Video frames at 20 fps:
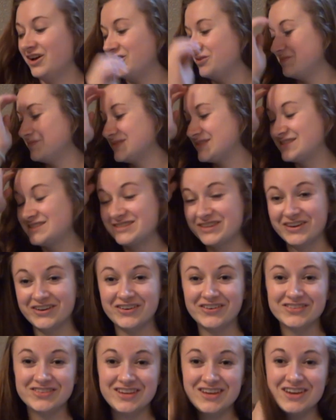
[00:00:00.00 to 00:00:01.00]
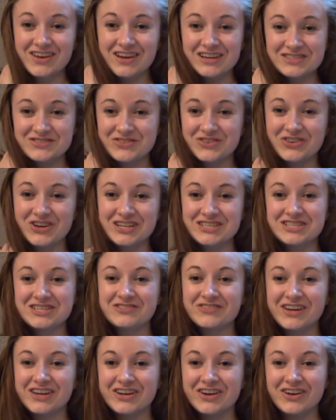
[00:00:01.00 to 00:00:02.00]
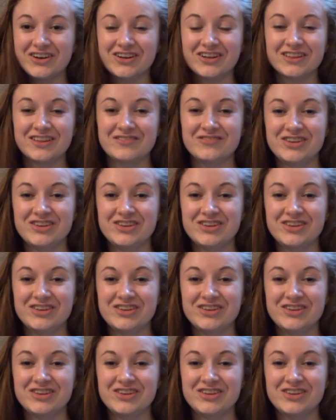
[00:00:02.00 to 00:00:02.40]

Um, so thank you guys for watching my haul.